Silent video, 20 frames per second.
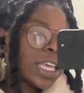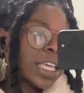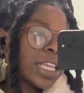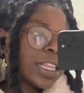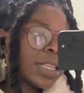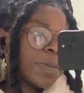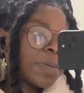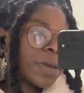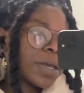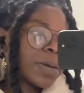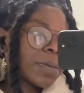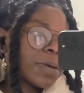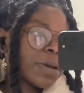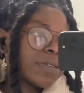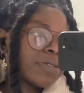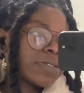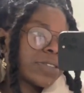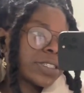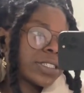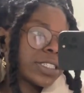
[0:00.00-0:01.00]
The pink
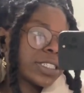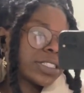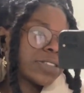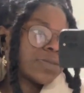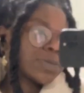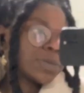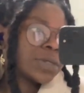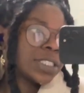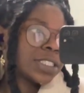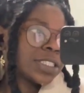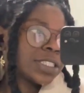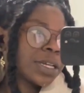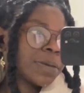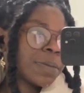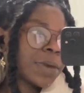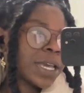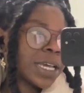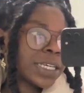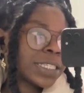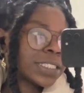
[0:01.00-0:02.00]
puffer is from TJ
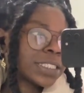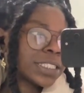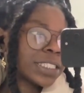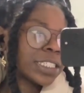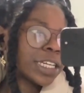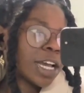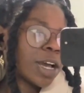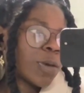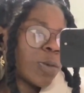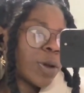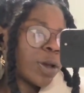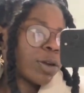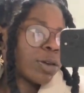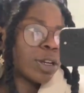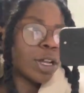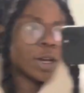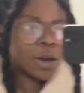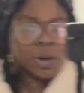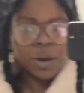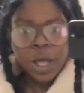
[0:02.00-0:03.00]
Maxx, as y'all well
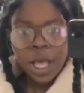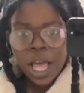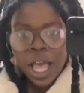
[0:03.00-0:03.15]
know.